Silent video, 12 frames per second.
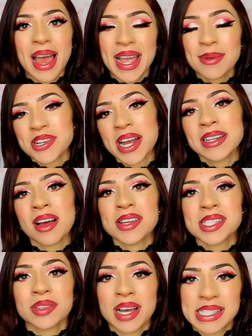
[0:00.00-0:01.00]
I am trying to
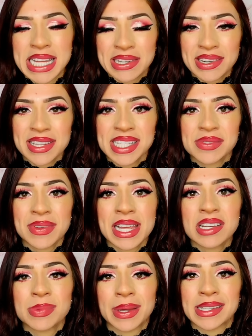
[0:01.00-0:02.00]
also cut down on these
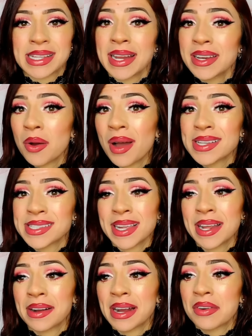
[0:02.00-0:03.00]
videos because I know I
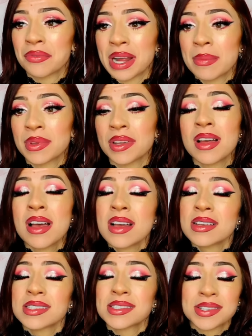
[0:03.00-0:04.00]
sit here and ramble
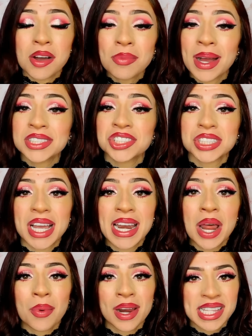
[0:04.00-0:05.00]
so much, and
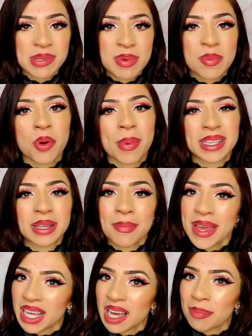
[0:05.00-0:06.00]
I want it to be more about the
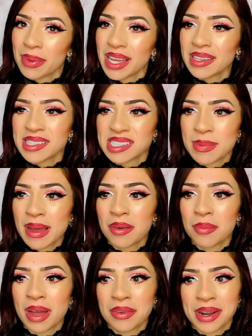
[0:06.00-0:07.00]
makeup and less
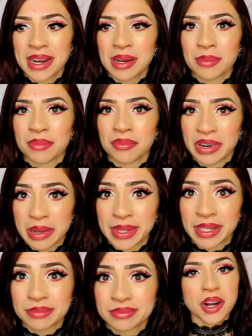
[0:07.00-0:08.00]
about my random
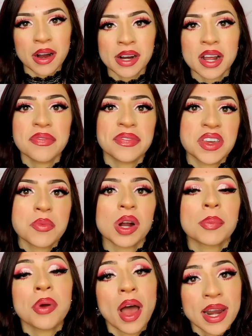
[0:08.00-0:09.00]
rambling. There are a few
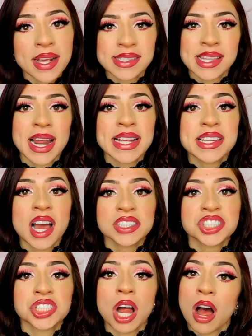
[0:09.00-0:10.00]
more products that I
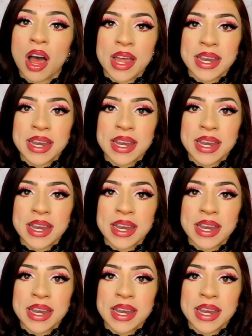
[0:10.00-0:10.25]
touched on